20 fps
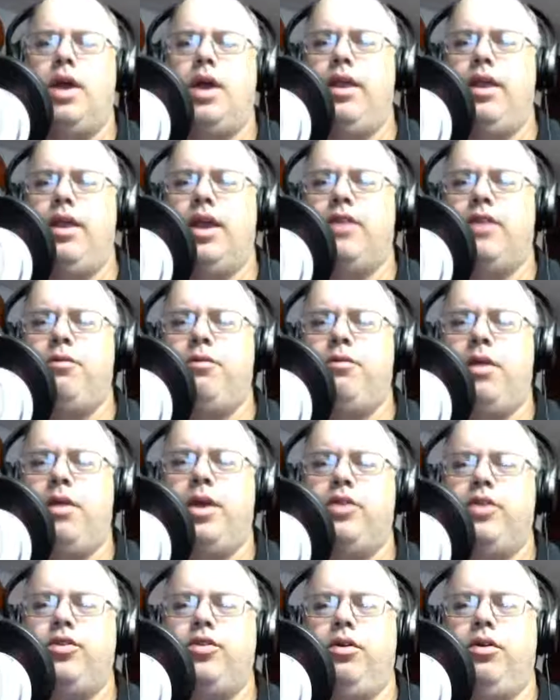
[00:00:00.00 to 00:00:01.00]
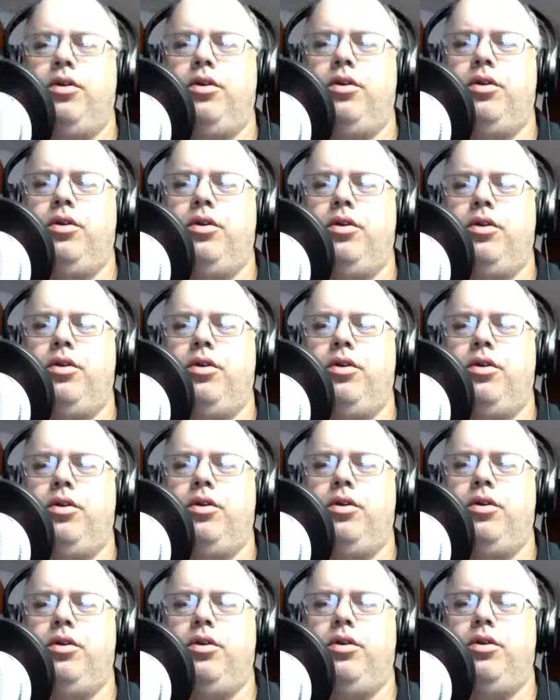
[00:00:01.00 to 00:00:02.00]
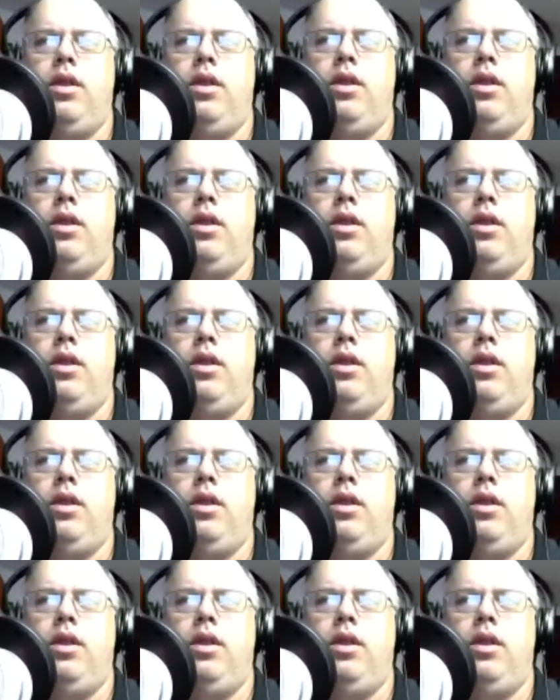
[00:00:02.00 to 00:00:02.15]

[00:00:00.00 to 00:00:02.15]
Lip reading: I think that's one of my students, Michael Benner.